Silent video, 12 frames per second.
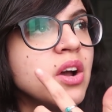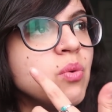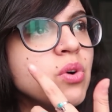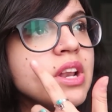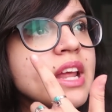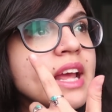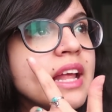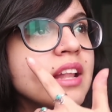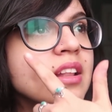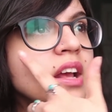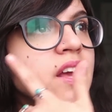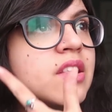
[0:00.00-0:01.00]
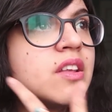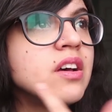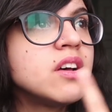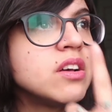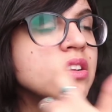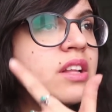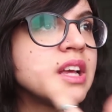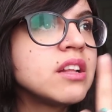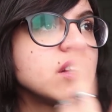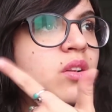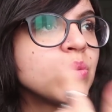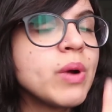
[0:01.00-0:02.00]
would get the like
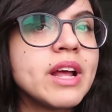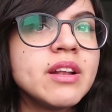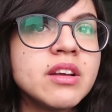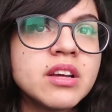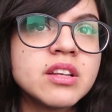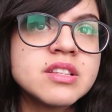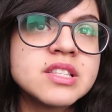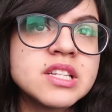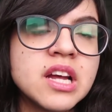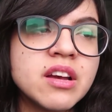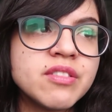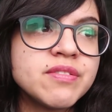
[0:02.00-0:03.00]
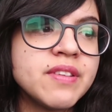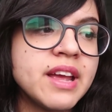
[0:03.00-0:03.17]
little red stuff,